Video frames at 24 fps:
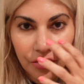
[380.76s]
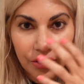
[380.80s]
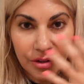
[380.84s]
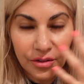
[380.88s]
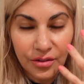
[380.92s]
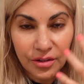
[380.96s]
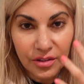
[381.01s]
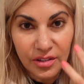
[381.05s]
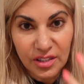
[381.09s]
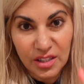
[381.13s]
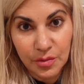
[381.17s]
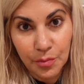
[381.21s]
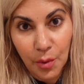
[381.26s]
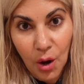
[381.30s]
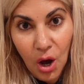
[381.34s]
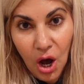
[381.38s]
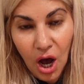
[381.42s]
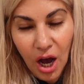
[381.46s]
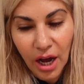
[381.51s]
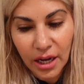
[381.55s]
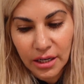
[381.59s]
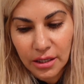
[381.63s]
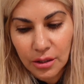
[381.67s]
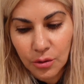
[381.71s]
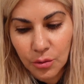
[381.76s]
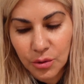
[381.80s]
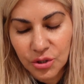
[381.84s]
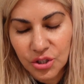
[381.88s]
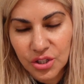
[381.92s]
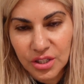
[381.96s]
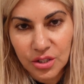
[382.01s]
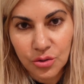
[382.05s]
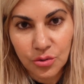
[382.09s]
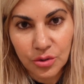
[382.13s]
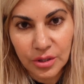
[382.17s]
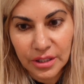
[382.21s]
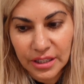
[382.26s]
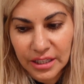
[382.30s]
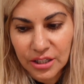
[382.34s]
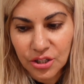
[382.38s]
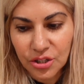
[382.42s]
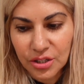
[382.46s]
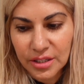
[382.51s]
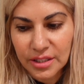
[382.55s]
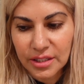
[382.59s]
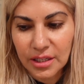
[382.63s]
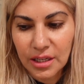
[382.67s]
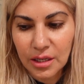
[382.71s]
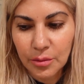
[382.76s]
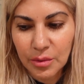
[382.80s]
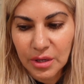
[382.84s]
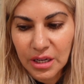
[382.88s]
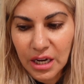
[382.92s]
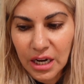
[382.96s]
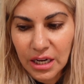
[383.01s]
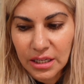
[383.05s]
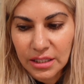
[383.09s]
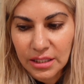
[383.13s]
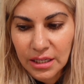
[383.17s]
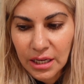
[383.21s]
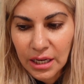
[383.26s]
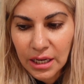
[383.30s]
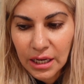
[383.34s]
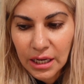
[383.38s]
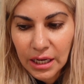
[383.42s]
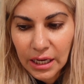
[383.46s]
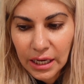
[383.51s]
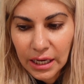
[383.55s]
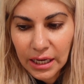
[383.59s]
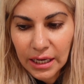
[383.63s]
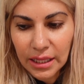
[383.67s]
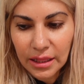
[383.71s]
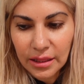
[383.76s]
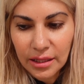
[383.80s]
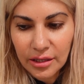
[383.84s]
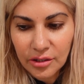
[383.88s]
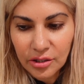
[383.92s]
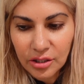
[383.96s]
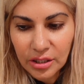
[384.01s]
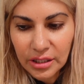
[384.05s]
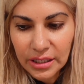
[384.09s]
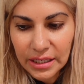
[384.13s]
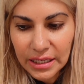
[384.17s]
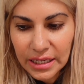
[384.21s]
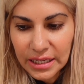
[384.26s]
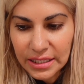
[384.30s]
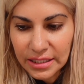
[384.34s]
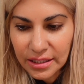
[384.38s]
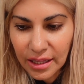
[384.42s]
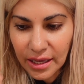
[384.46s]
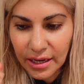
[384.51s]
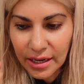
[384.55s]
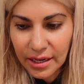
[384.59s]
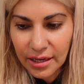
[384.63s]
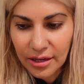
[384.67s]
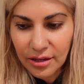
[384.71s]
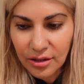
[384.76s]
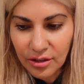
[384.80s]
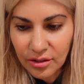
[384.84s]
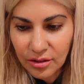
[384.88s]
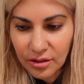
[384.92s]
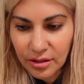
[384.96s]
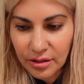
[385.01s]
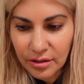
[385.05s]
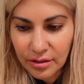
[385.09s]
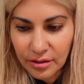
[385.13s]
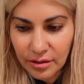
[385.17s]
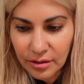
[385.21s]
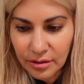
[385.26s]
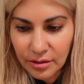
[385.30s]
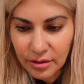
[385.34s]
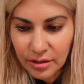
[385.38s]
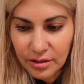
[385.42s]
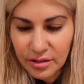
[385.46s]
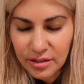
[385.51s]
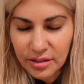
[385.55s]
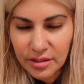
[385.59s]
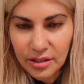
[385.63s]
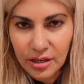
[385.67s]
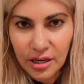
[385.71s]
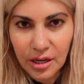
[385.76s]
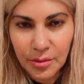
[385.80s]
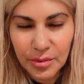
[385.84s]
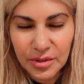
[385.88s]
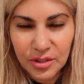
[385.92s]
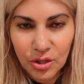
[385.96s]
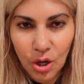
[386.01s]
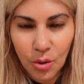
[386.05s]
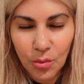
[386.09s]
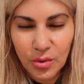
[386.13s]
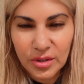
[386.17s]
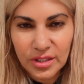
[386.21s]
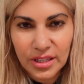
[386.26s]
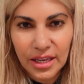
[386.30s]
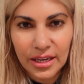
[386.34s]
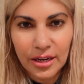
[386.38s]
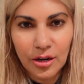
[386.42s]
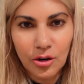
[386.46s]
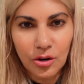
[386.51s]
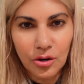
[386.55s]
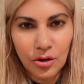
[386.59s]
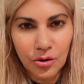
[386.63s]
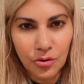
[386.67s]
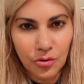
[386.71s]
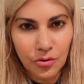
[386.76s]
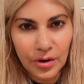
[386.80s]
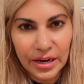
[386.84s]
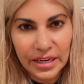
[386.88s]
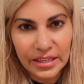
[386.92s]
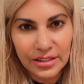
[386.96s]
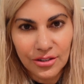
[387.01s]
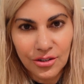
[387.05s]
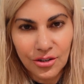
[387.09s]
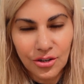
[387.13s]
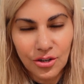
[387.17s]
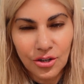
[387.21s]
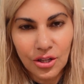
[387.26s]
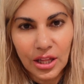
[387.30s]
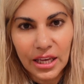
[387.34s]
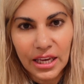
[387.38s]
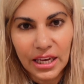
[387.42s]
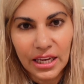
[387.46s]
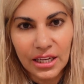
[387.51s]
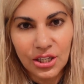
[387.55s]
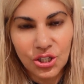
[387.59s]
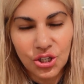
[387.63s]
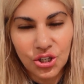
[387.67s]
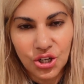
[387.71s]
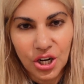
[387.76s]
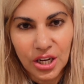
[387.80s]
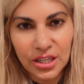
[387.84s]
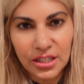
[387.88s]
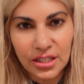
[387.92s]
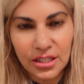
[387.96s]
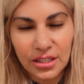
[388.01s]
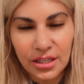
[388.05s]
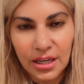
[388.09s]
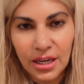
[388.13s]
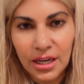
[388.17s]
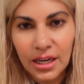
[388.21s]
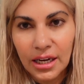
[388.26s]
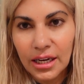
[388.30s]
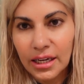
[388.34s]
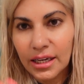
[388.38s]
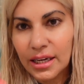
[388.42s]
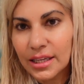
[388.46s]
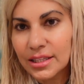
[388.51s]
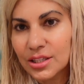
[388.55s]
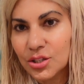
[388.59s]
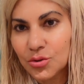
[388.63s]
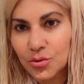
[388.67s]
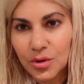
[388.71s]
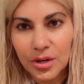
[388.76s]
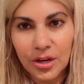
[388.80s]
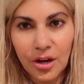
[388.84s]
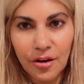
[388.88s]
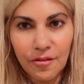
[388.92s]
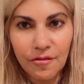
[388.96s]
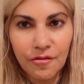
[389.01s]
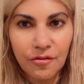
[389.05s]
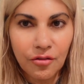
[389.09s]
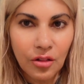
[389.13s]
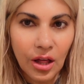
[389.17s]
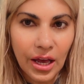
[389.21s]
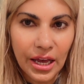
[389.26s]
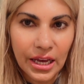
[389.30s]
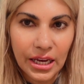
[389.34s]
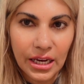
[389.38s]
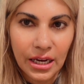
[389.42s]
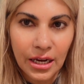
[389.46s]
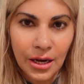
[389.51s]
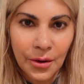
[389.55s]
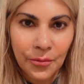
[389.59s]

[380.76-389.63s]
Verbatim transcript: the, the spot which is really interesting because it literally is like a the serum is almost like an eraser like it just gets rid of like